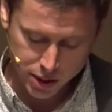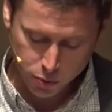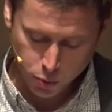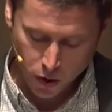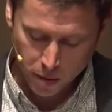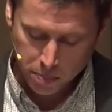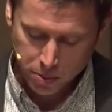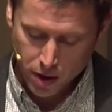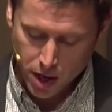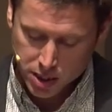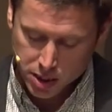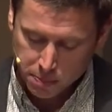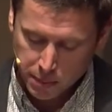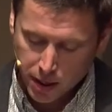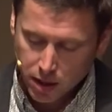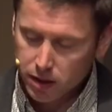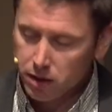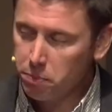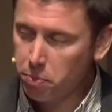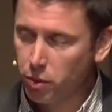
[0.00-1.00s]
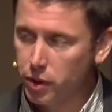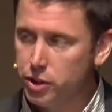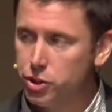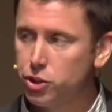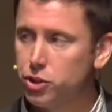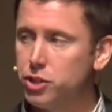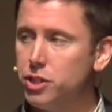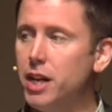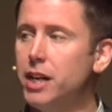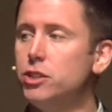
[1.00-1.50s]
is where prosperity
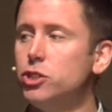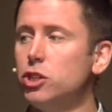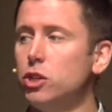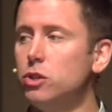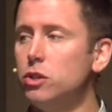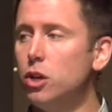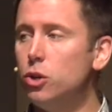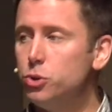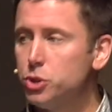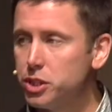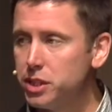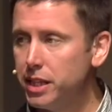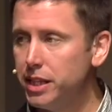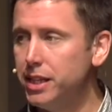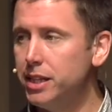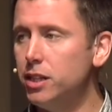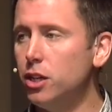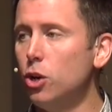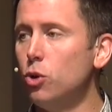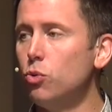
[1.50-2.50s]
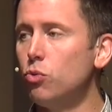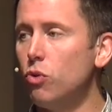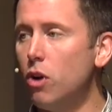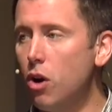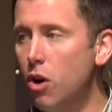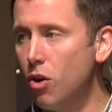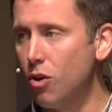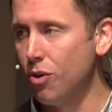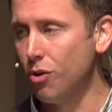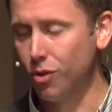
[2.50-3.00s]
preachers like Joel Osteen go
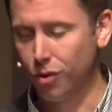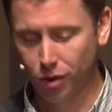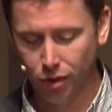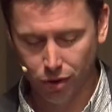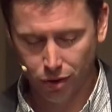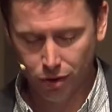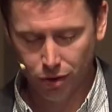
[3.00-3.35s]
wrong.